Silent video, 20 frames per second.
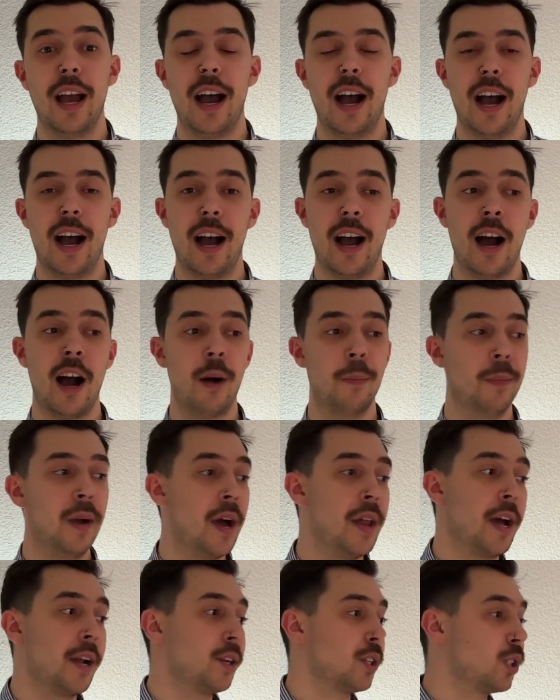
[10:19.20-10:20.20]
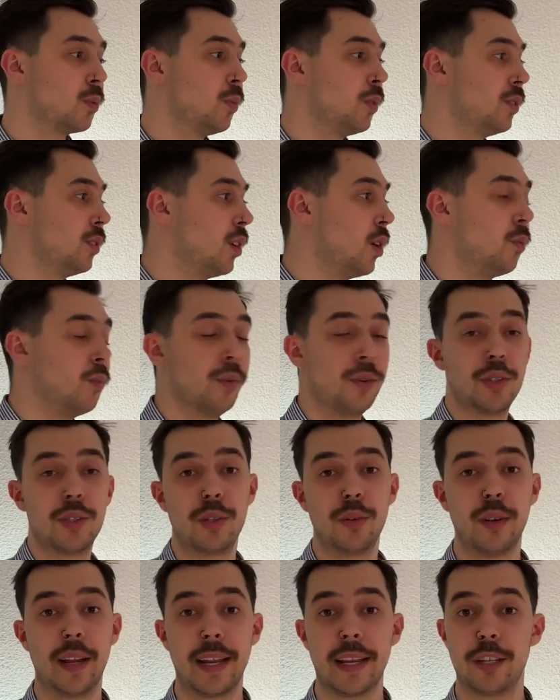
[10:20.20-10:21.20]
And I just don't want
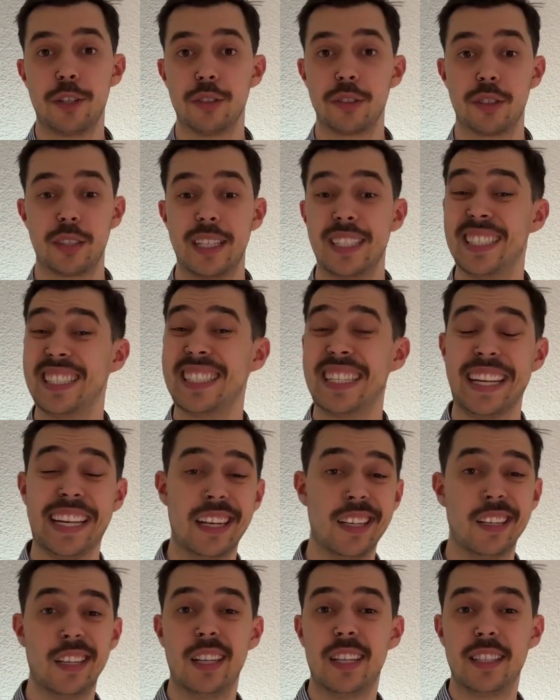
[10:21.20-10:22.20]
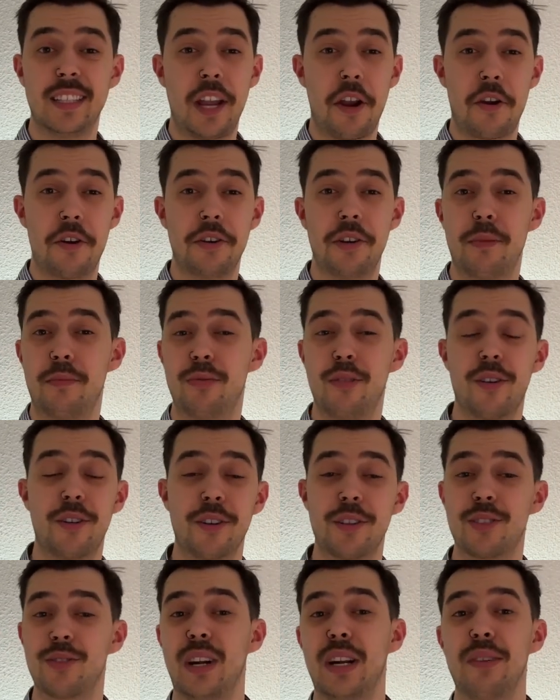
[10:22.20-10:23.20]
to like just steal their
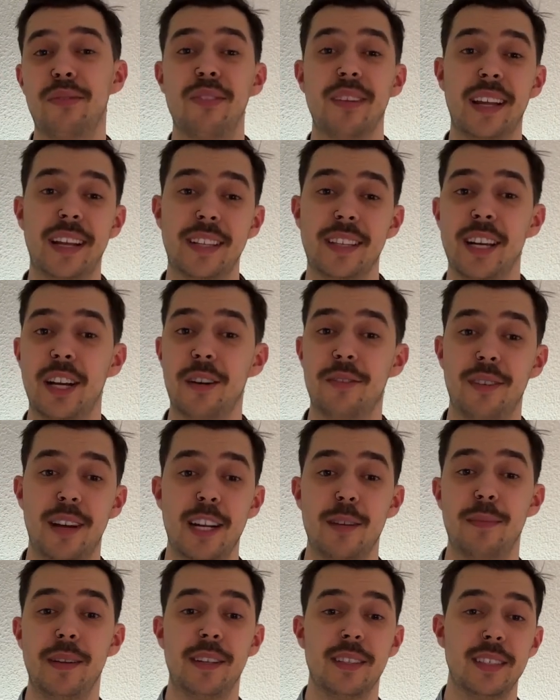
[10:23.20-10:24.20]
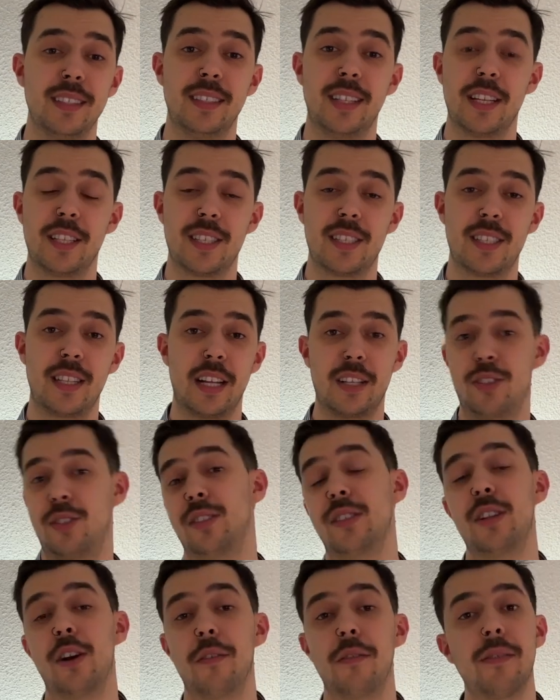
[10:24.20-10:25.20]
products or anything like that, right? Because that's
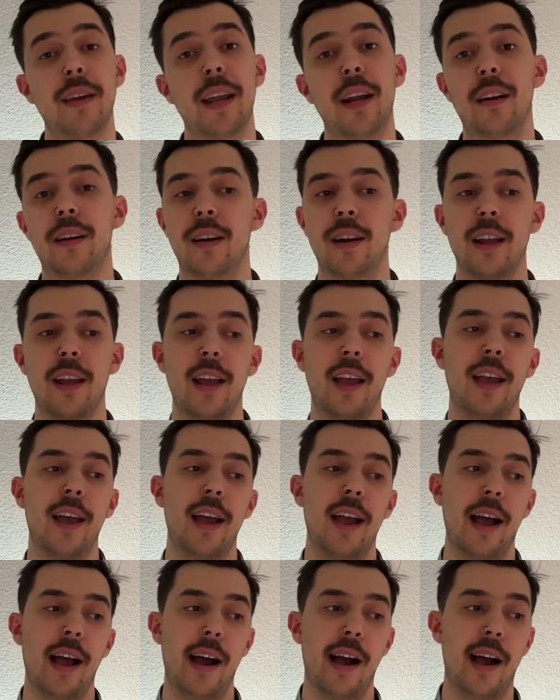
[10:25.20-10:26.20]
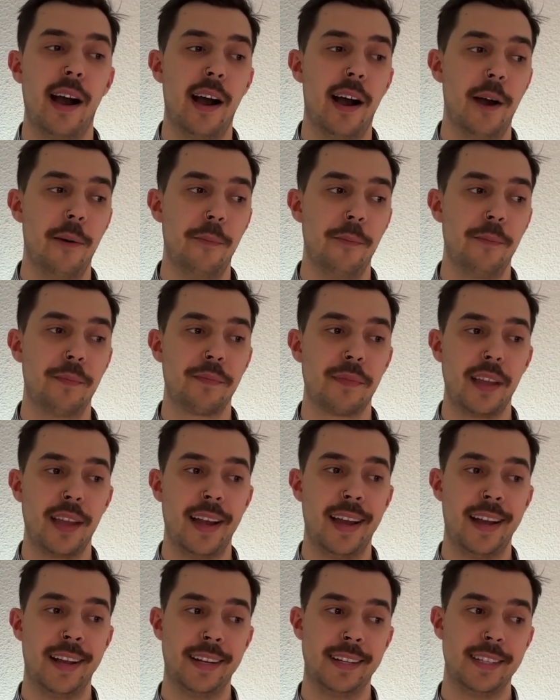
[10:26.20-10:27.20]
just not fair.
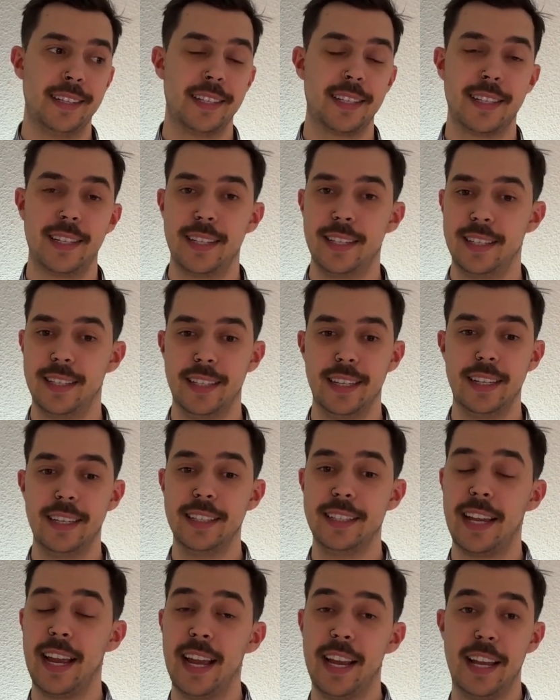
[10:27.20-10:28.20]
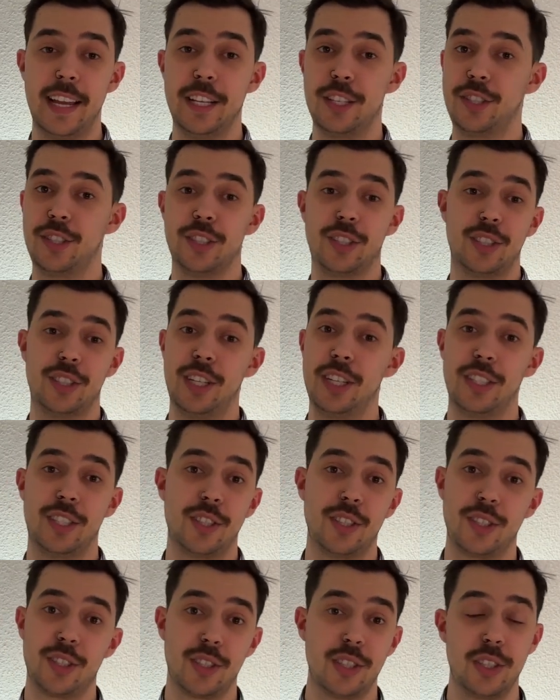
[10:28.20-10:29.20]
And yeah, it's
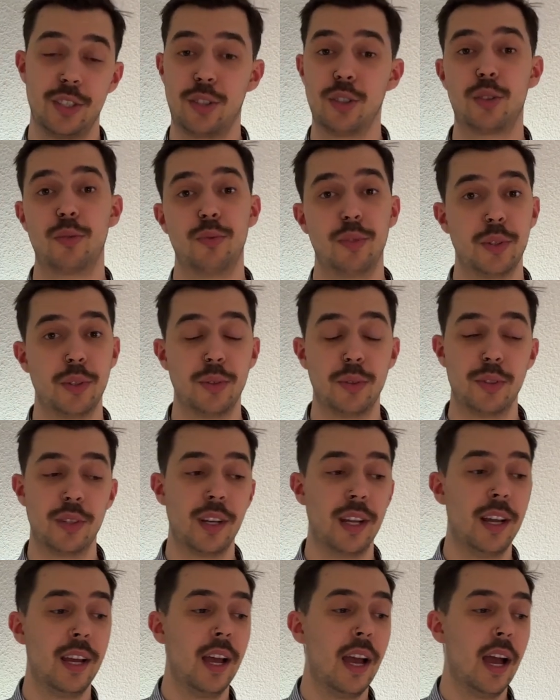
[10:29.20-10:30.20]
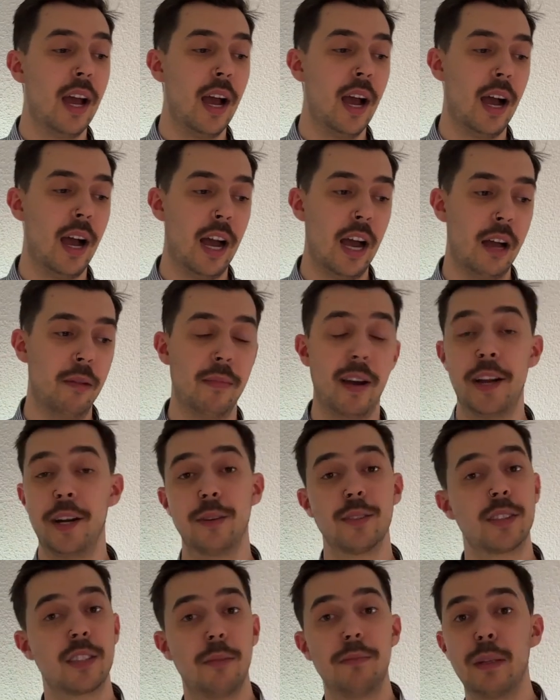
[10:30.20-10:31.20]
just rude. I know
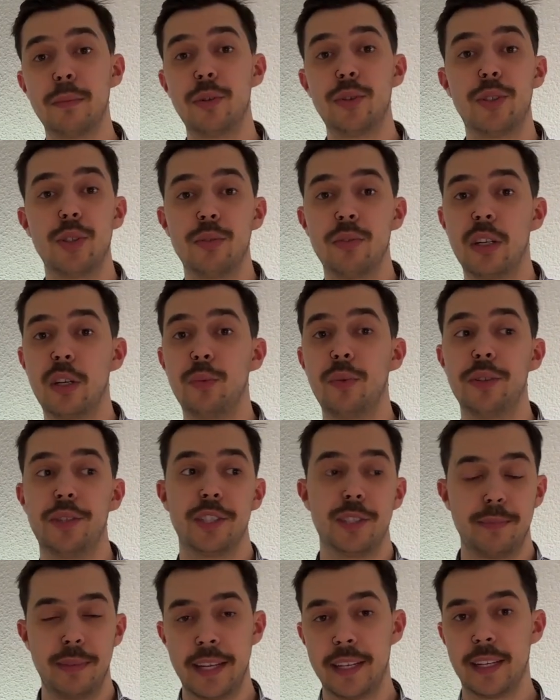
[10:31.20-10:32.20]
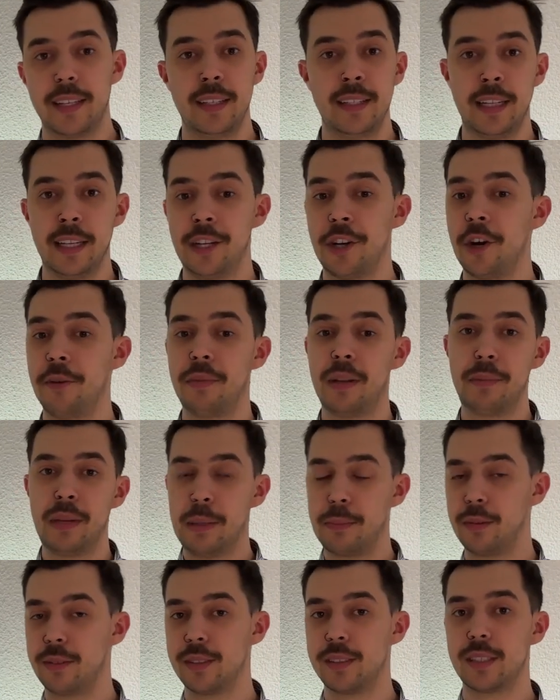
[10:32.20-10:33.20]
some people do it, will just blatantly copy
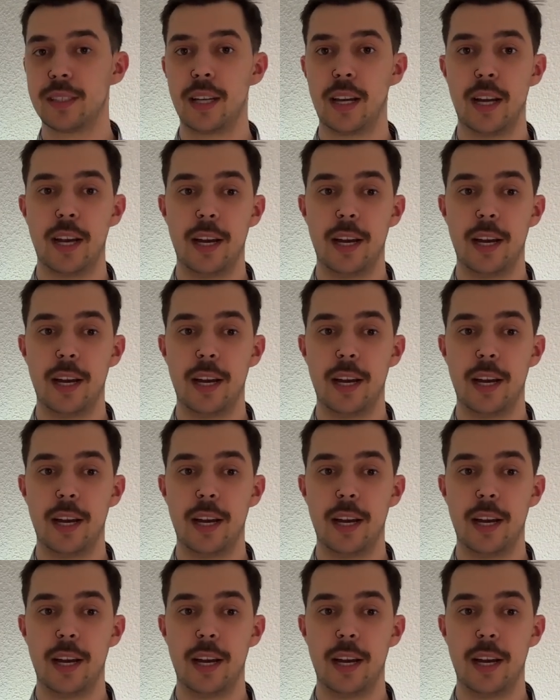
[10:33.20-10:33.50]
people's